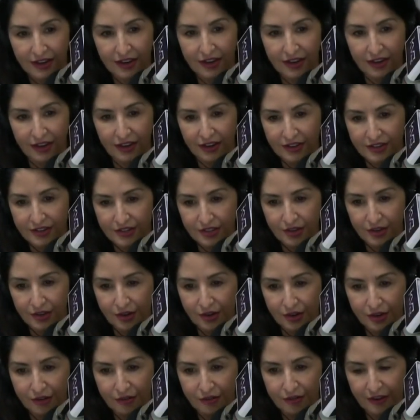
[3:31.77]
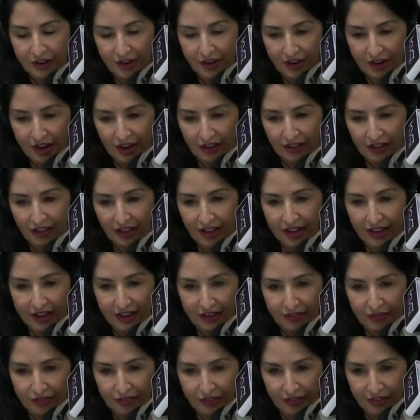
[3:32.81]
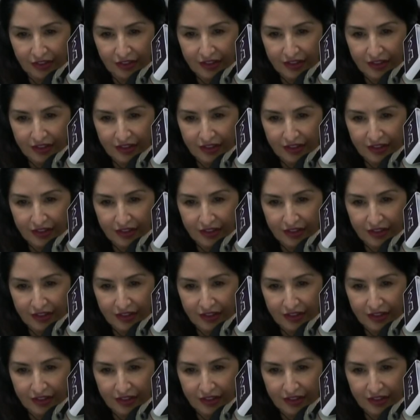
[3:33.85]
Oh, dude, you figured out life.